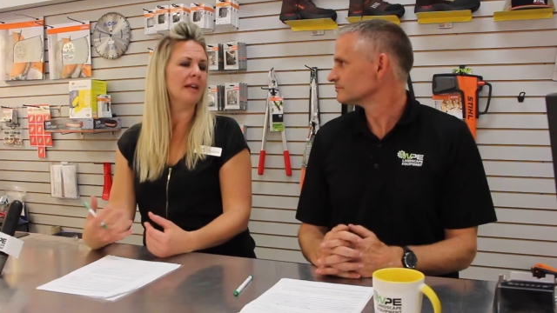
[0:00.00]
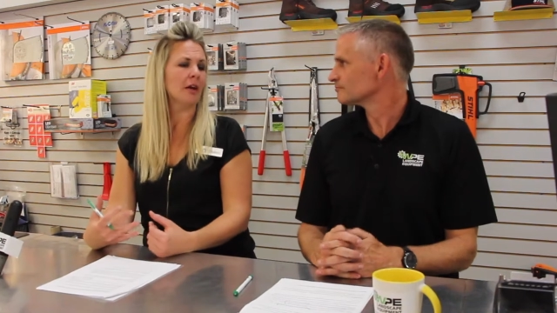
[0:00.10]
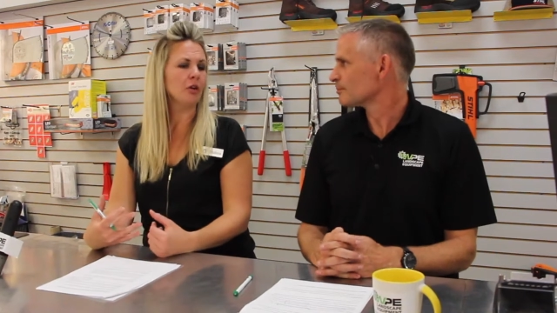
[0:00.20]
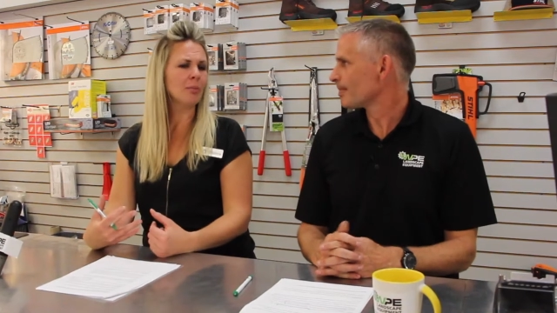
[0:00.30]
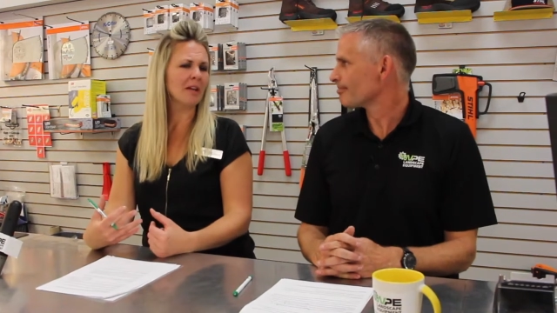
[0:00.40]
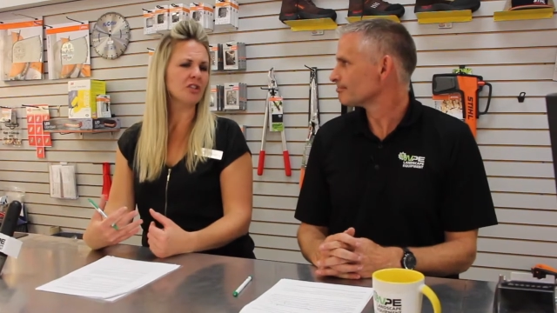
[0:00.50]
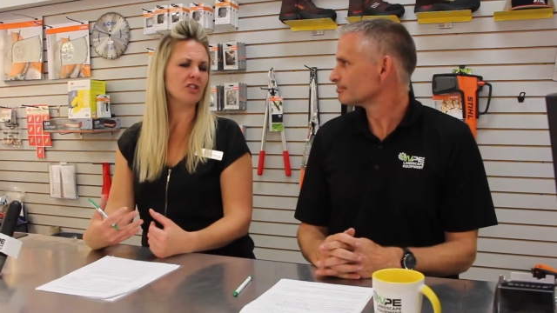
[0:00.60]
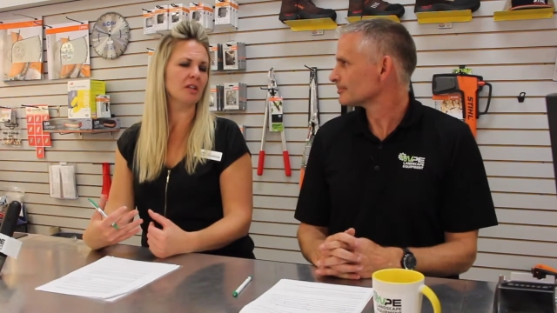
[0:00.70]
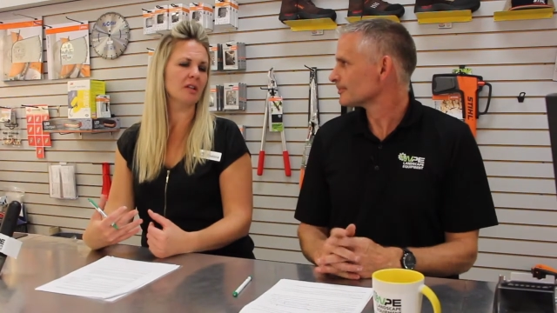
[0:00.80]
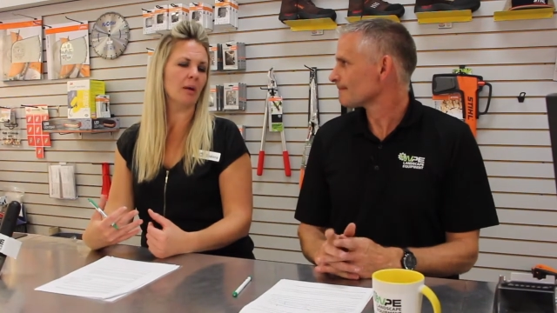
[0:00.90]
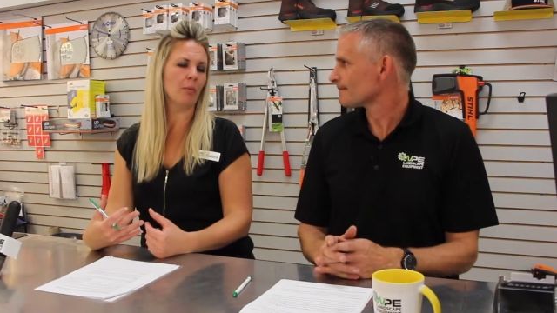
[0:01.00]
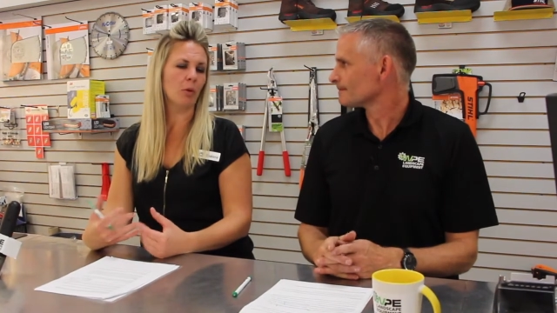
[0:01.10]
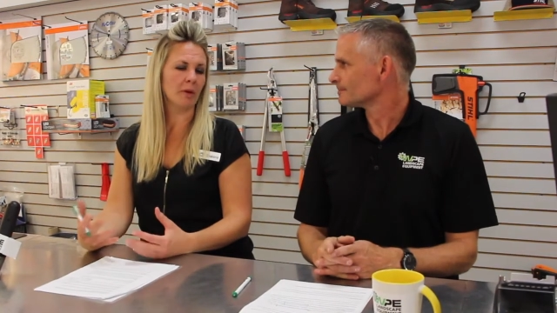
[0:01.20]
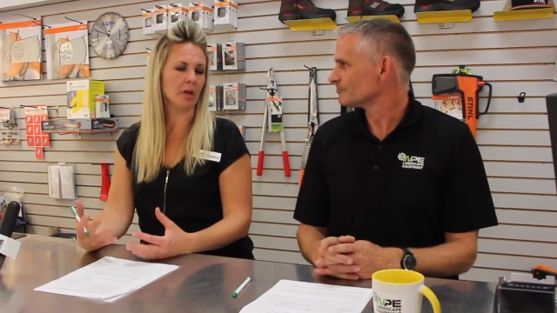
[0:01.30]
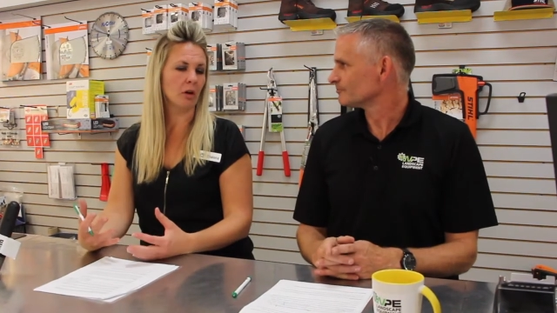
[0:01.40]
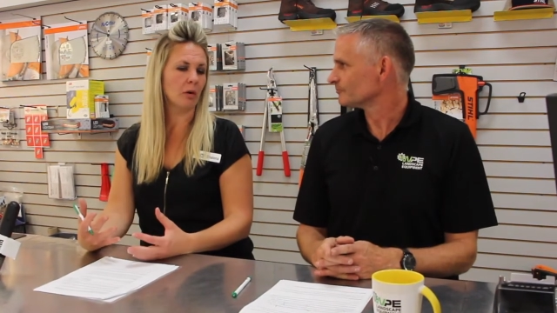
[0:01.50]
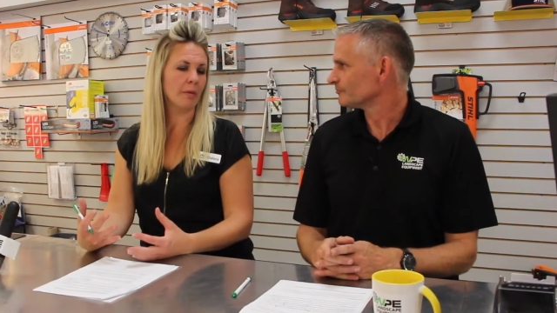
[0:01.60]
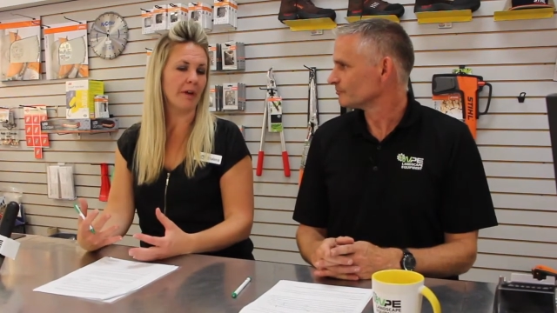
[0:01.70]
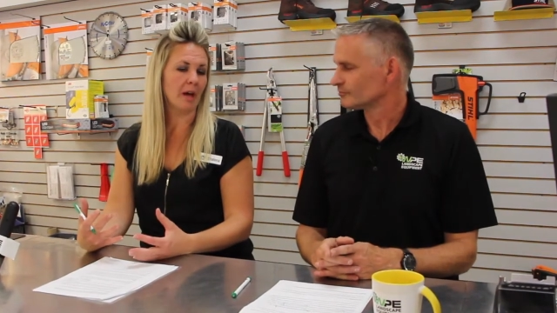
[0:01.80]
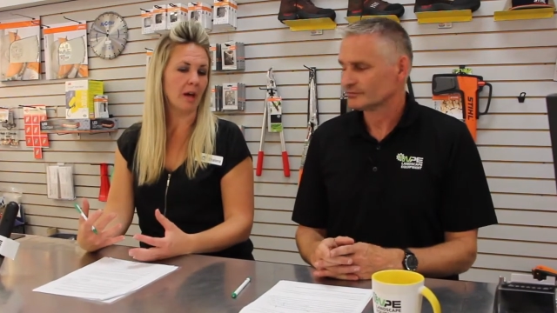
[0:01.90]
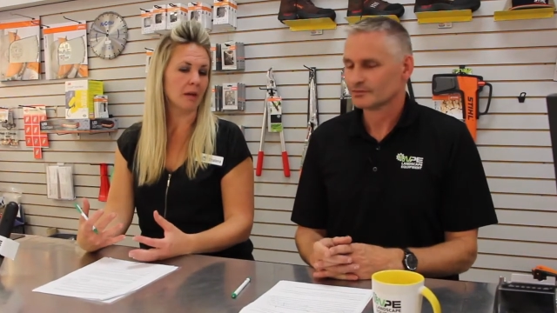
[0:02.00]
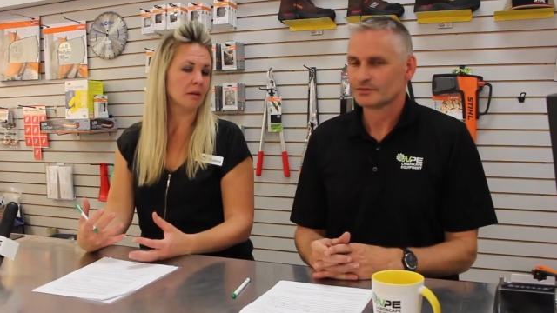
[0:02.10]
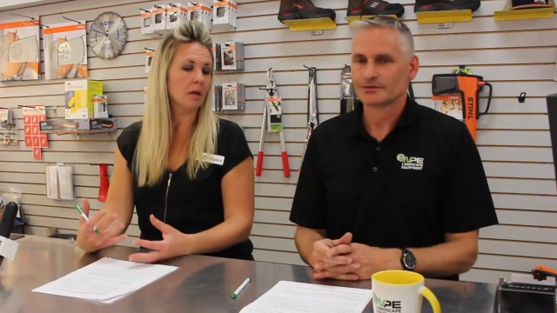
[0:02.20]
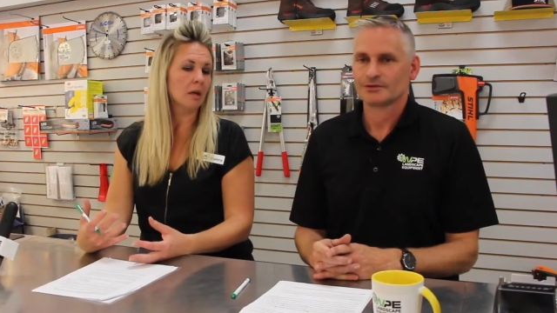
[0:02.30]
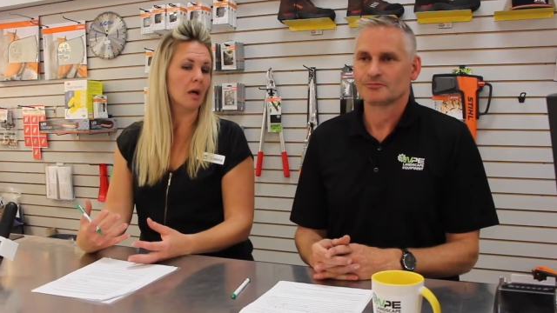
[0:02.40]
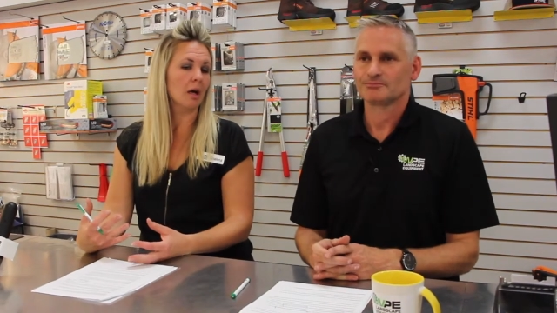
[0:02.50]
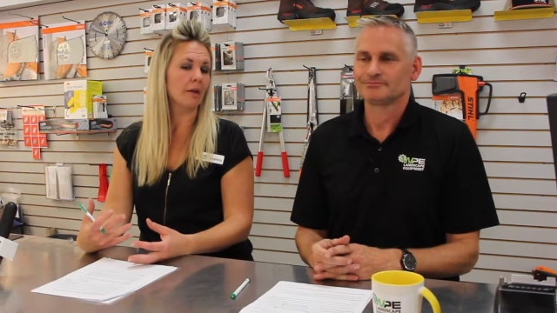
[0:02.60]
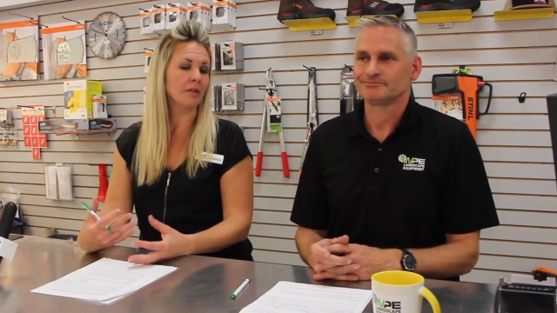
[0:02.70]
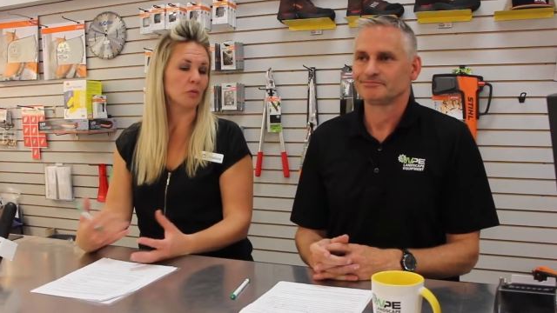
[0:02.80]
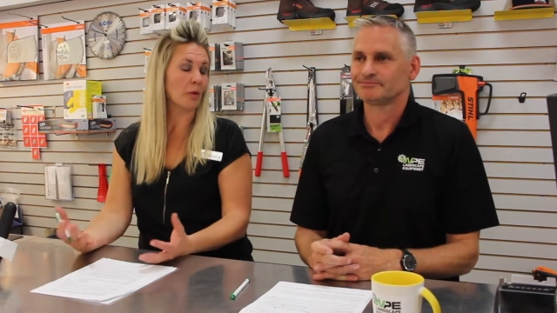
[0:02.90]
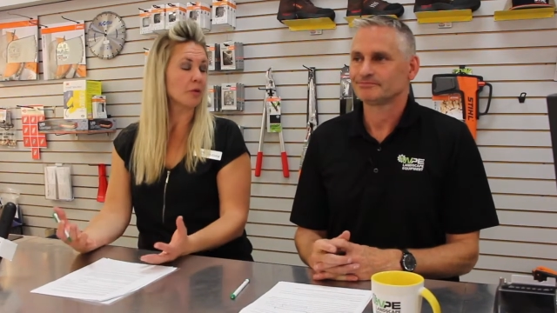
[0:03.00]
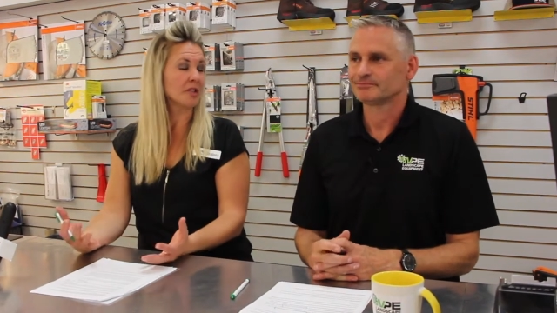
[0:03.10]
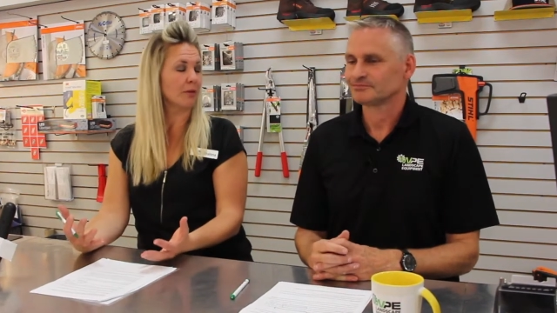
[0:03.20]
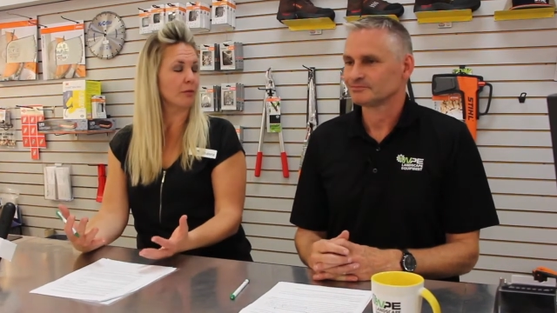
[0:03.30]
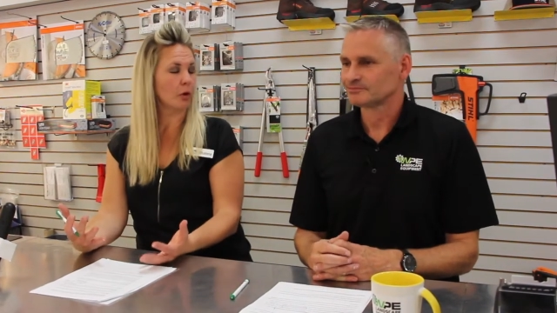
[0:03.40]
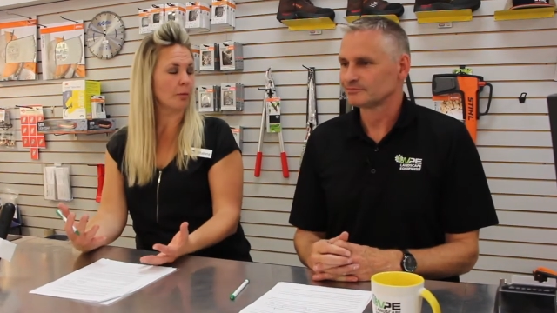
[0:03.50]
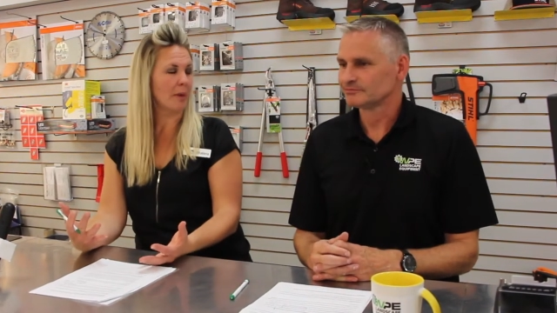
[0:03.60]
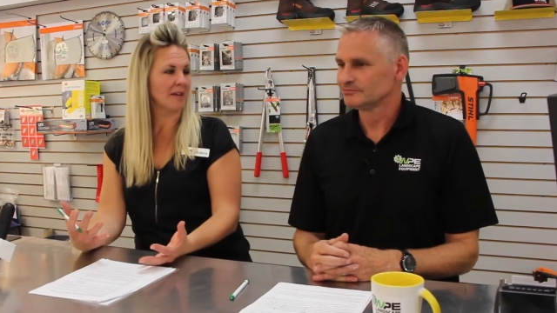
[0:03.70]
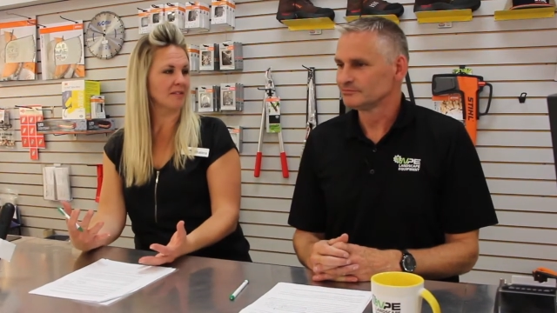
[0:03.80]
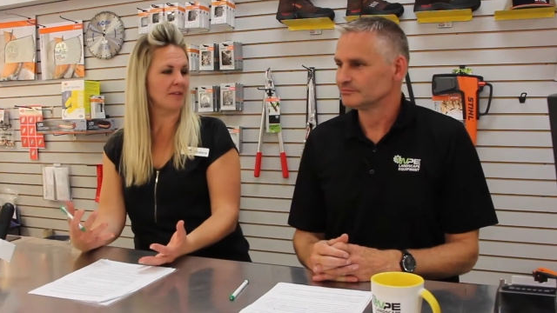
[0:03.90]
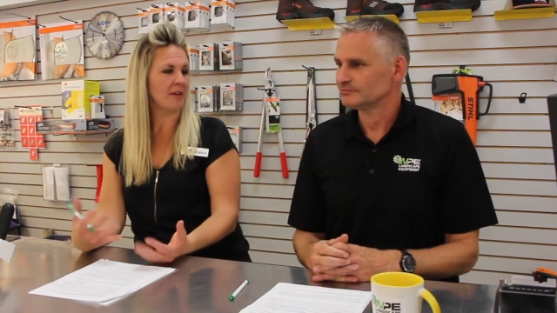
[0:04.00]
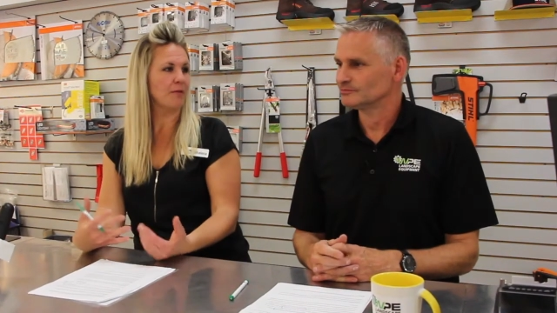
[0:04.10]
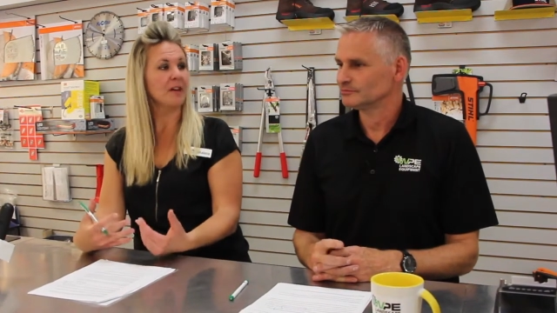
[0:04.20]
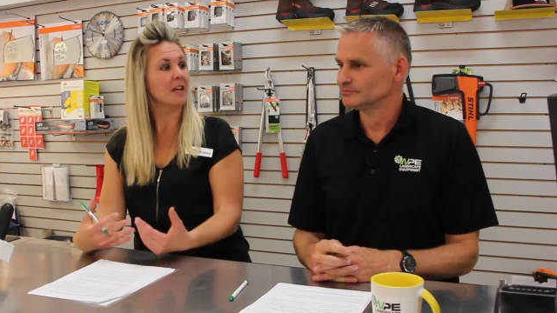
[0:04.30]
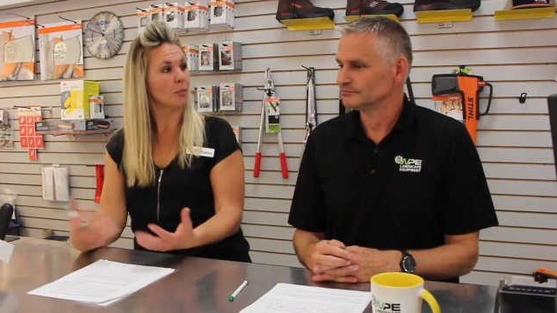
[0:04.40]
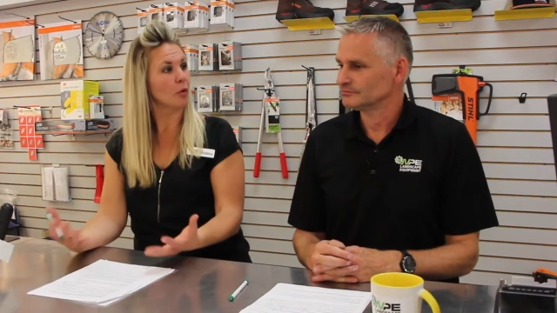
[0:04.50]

Speaker 1: Now you mentioned a moment ago that uh, these WeatherTech floor mats that they fit in